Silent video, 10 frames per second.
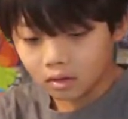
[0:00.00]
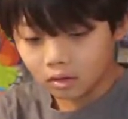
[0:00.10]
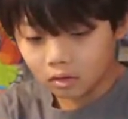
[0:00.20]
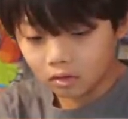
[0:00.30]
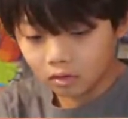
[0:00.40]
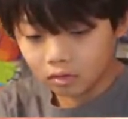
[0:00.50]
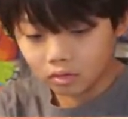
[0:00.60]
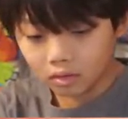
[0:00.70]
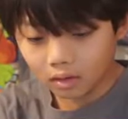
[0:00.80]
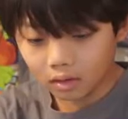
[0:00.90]

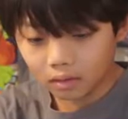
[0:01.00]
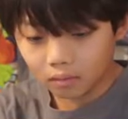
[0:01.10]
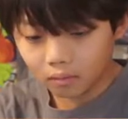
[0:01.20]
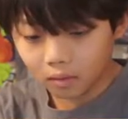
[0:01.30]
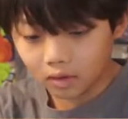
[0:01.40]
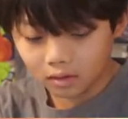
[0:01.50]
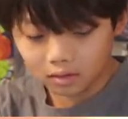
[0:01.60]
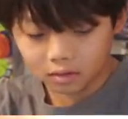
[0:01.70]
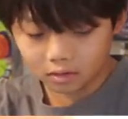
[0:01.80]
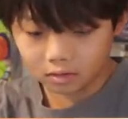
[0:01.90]
Lose one
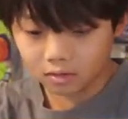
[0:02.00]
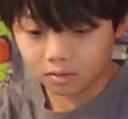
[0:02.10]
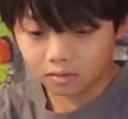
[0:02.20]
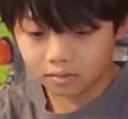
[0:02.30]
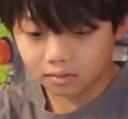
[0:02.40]
turn.